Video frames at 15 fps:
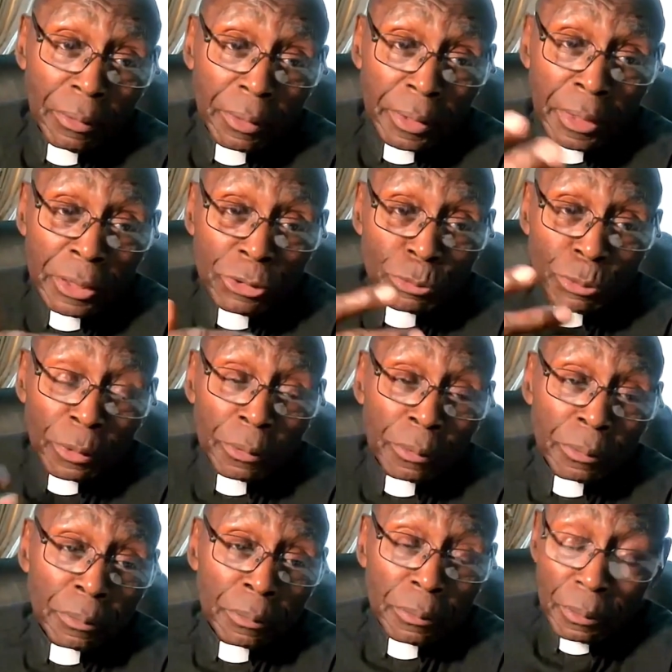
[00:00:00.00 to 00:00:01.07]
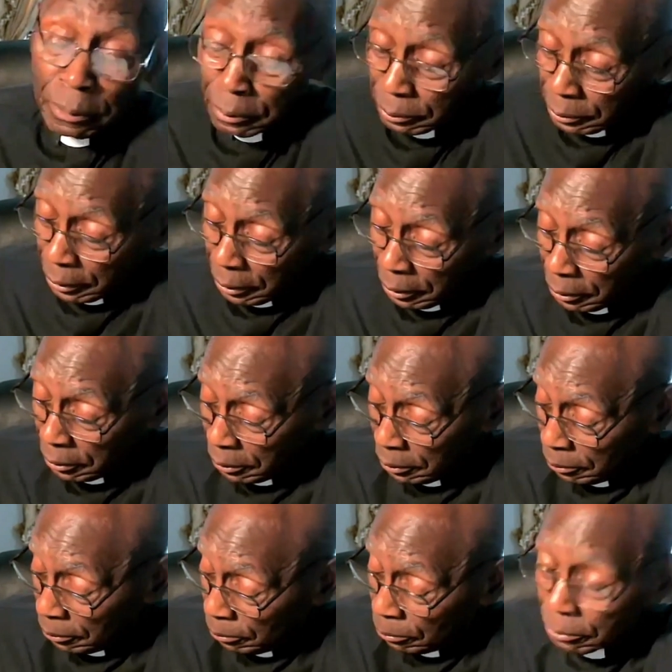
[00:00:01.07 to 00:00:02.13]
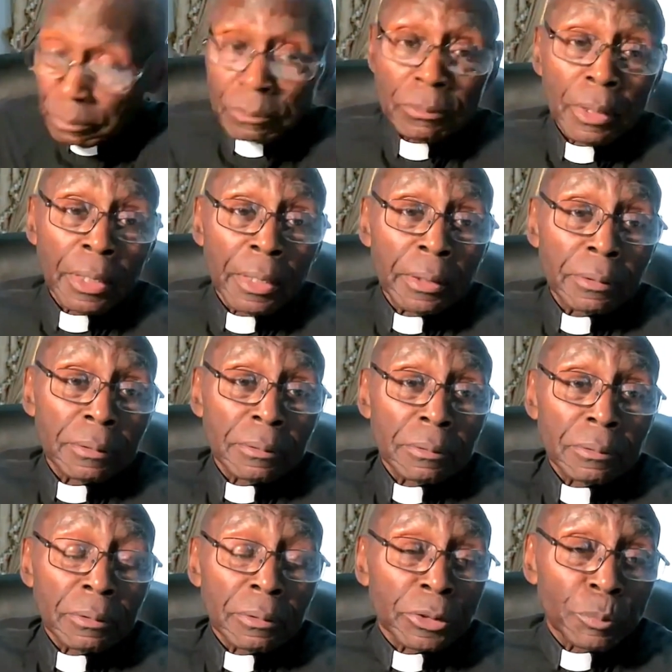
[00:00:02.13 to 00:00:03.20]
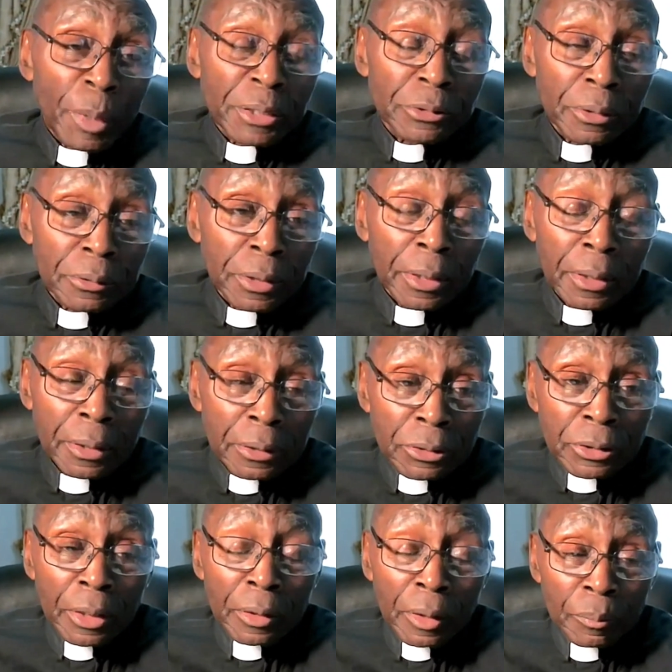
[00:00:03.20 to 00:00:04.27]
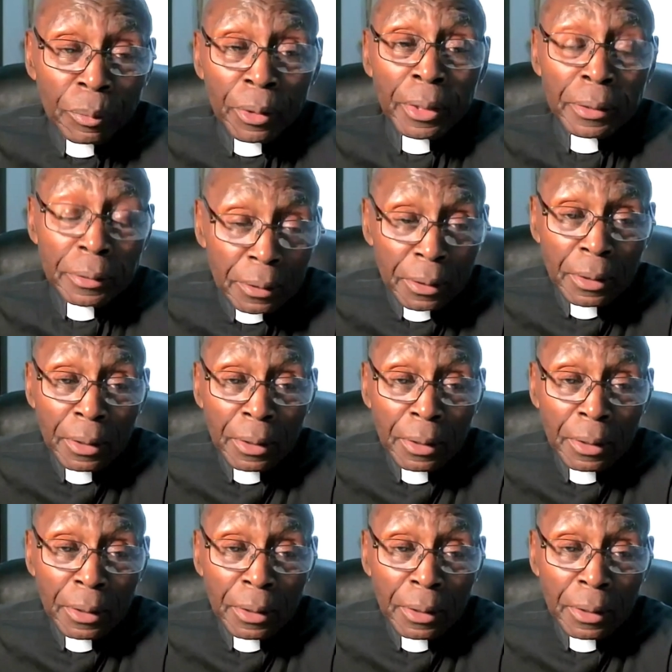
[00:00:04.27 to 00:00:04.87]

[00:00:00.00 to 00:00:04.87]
Israel, they had a special day they celebrate